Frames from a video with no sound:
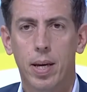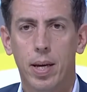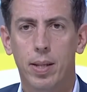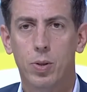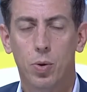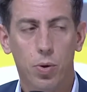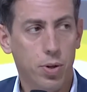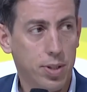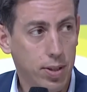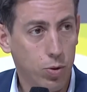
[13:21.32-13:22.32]
he told
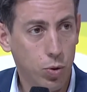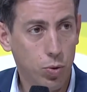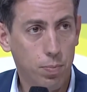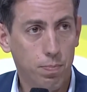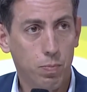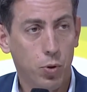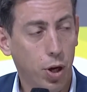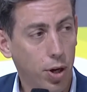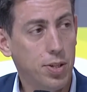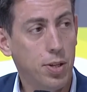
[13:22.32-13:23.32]
us to
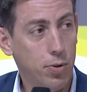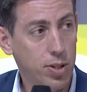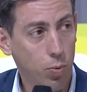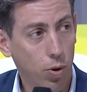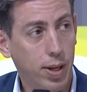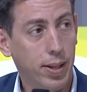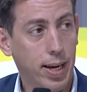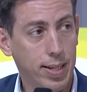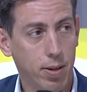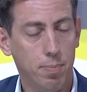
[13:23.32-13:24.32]
continue his work in
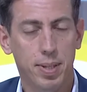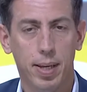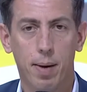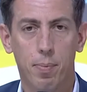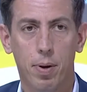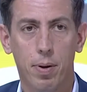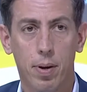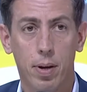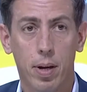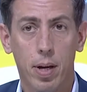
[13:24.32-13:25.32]
case something happened,
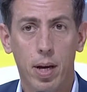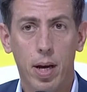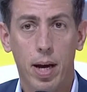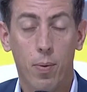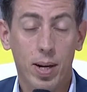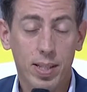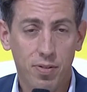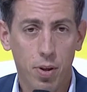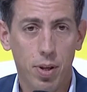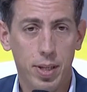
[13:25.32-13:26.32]
and right
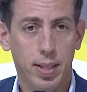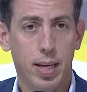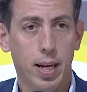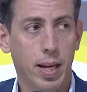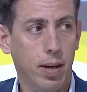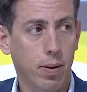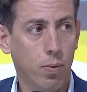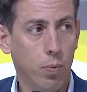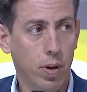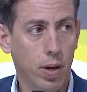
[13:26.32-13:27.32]
after this killing,
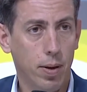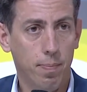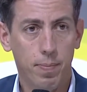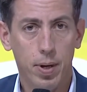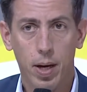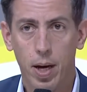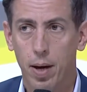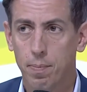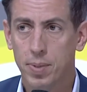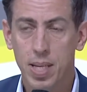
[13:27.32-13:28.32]
we
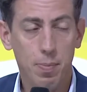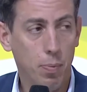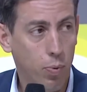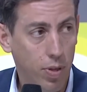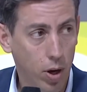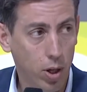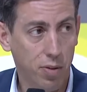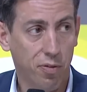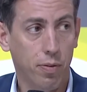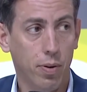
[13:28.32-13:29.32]
teamed up with a lot of
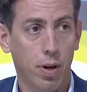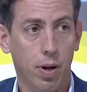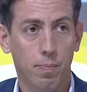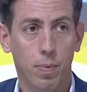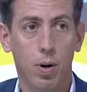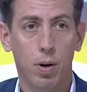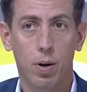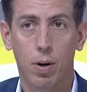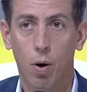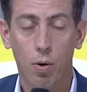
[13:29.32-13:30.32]

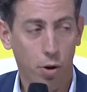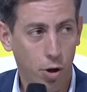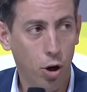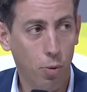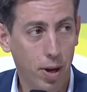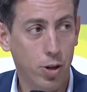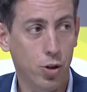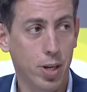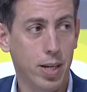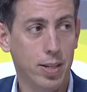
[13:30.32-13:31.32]
other Colombian
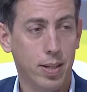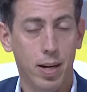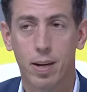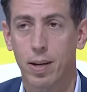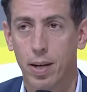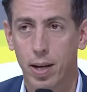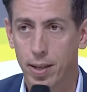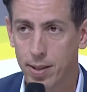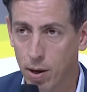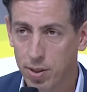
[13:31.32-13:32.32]
journalists and
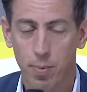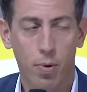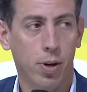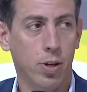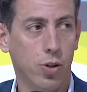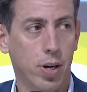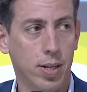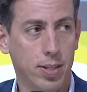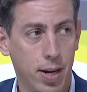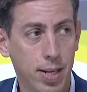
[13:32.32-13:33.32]
South American
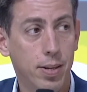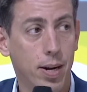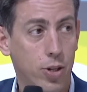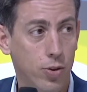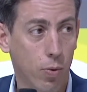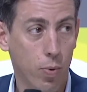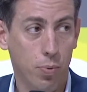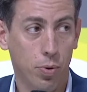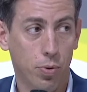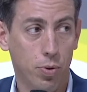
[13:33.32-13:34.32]
journalists and international
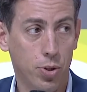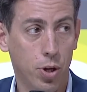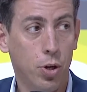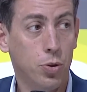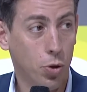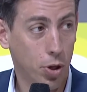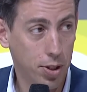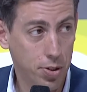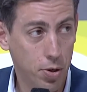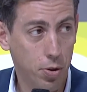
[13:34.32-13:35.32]
reporters to
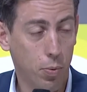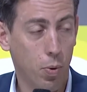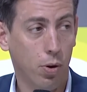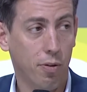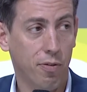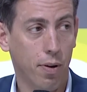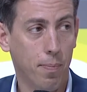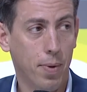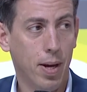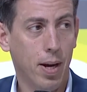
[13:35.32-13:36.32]
continue the work of
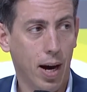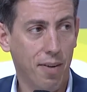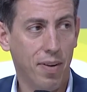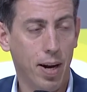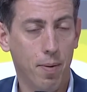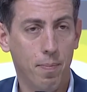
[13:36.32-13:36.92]
Rafael.